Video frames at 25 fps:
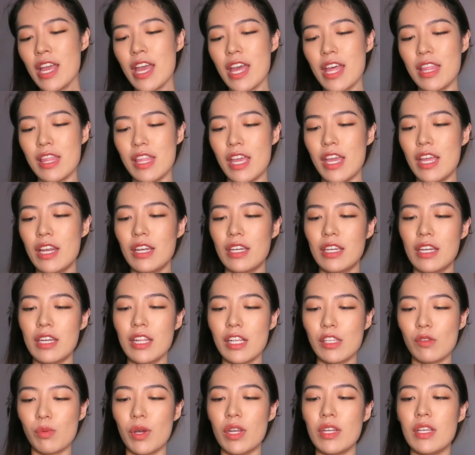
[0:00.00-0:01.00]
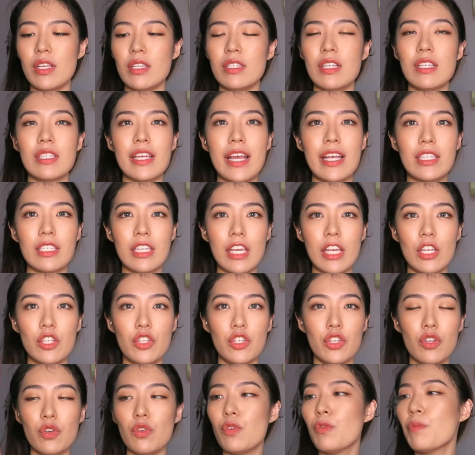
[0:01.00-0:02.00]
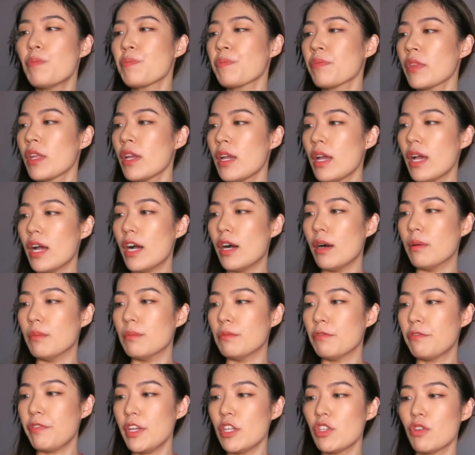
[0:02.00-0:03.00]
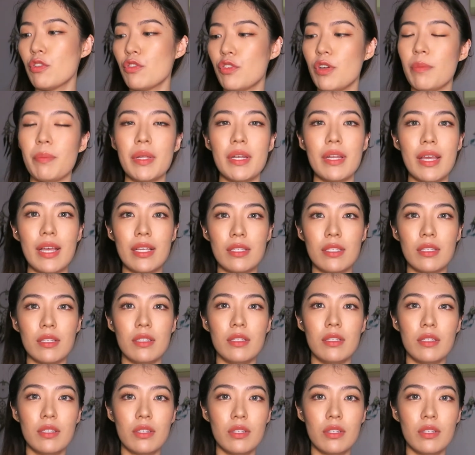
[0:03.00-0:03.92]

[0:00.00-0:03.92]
And then the next one is this SK2 facial treatment essence.